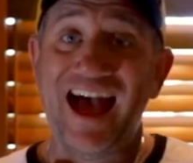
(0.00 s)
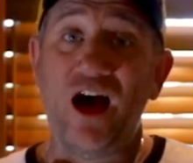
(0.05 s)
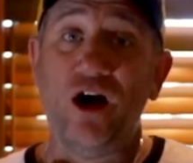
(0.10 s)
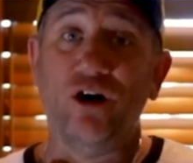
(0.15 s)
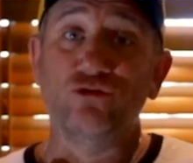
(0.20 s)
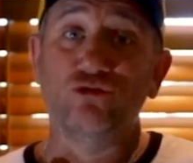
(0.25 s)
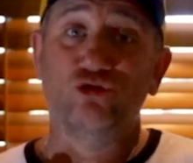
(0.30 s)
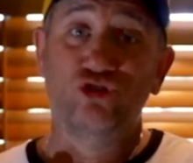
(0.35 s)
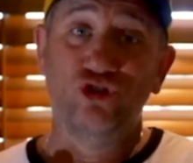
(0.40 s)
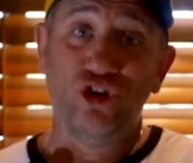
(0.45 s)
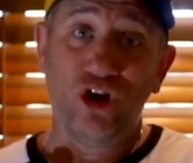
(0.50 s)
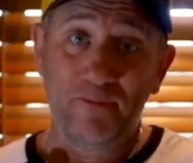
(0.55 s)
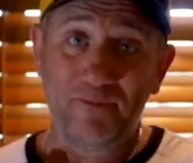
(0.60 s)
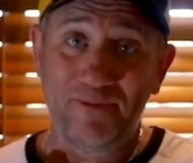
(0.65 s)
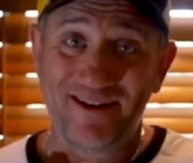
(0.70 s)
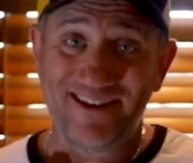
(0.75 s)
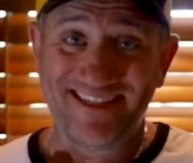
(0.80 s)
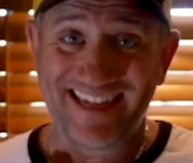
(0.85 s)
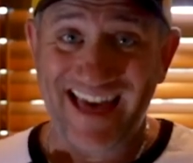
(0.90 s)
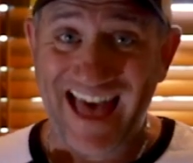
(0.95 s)
On
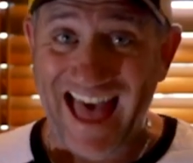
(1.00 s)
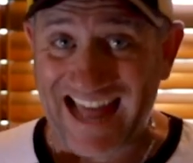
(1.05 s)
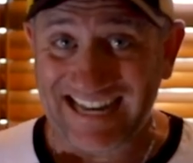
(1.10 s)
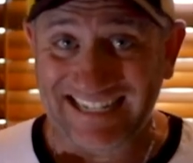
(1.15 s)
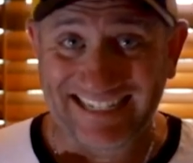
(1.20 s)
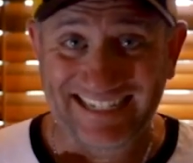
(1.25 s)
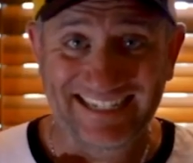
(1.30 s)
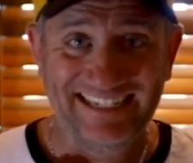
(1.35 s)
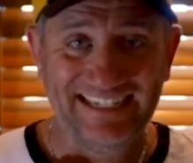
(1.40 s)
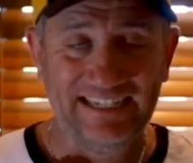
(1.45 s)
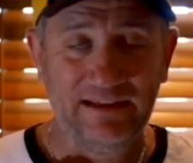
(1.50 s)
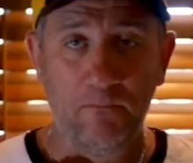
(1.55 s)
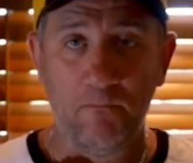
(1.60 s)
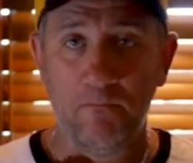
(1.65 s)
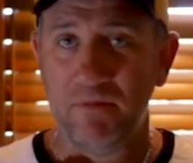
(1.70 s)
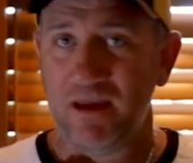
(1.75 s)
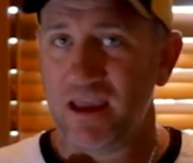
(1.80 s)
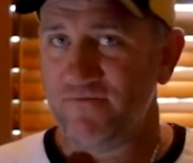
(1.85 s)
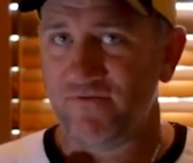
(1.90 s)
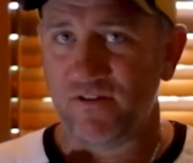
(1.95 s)
top of that,
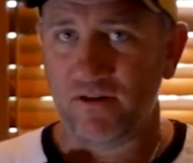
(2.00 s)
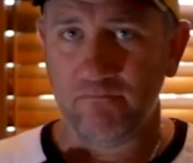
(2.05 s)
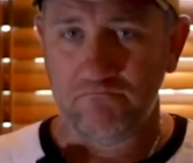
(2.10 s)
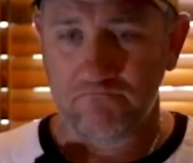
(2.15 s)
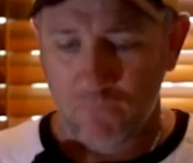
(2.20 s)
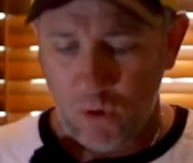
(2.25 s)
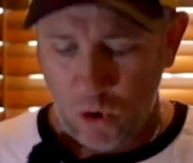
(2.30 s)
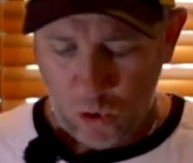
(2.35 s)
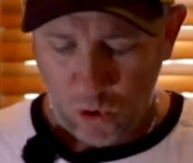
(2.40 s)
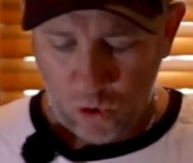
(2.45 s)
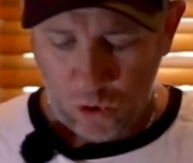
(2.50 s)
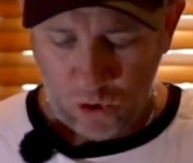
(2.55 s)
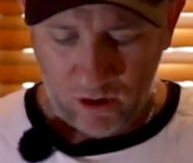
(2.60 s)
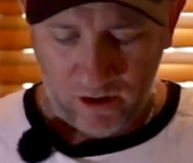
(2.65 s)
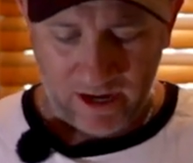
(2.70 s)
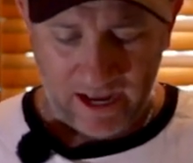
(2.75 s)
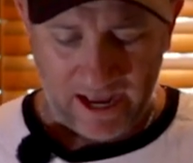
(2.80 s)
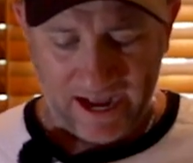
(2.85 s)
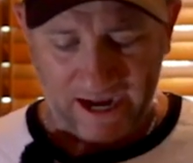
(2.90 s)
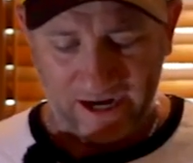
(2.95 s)
even
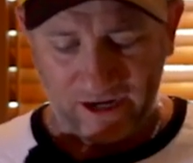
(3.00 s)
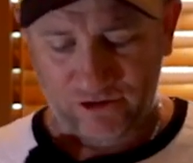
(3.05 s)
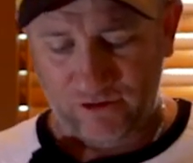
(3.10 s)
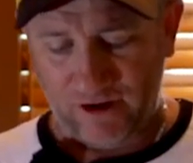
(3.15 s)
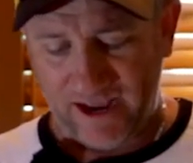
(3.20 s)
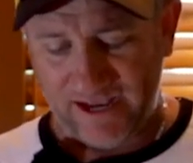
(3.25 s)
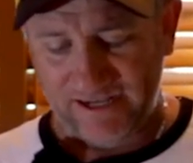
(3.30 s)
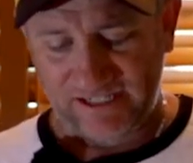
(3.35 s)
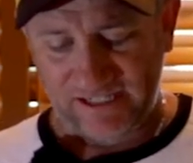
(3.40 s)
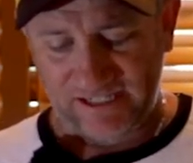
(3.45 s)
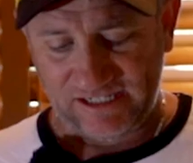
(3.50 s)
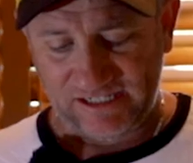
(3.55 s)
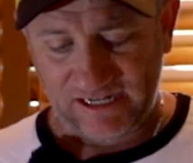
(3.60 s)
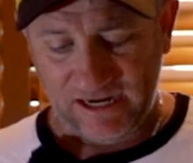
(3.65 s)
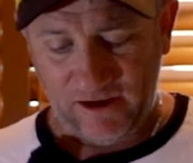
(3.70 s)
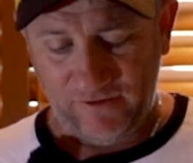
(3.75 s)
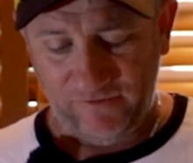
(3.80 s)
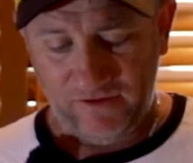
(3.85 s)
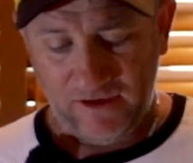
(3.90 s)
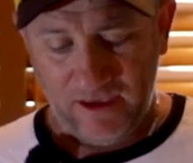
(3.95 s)
more crazy
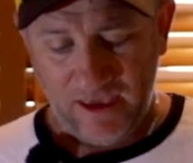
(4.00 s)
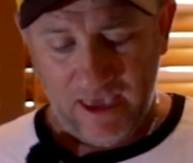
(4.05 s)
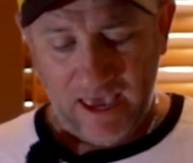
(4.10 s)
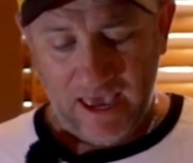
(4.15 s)
stuff,